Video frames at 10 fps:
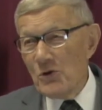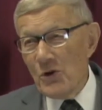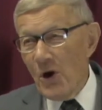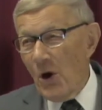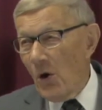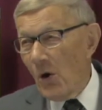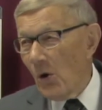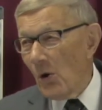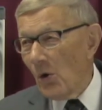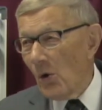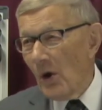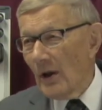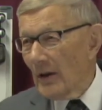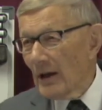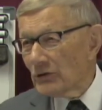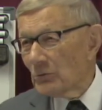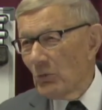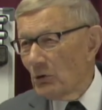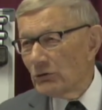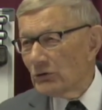know
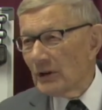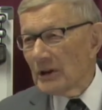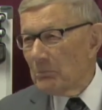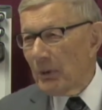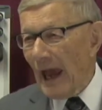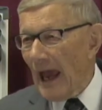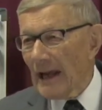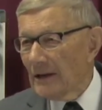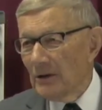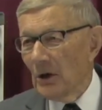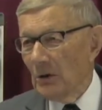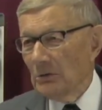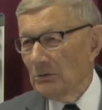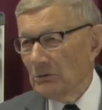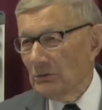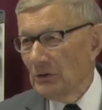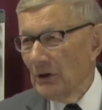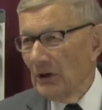that's mostly bad news. Yes.